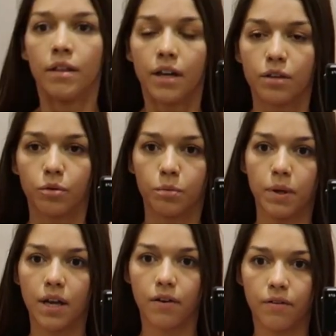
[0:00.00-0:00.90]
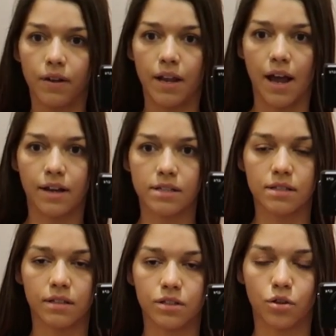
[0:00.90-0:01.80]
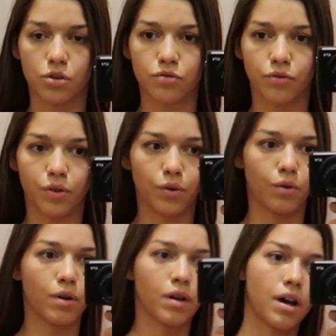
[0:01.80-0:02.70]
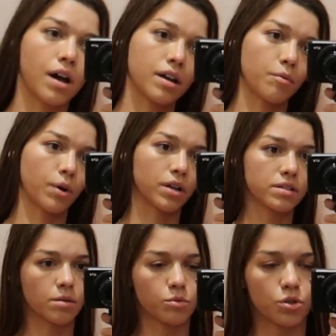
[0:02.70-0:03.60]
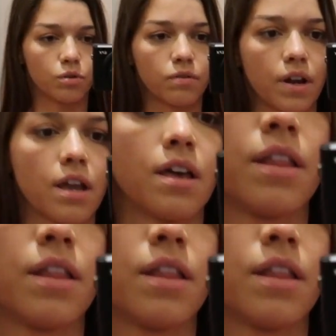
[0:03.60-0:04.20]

that would be a really excellent choice for you. And I'm wearing some jewelry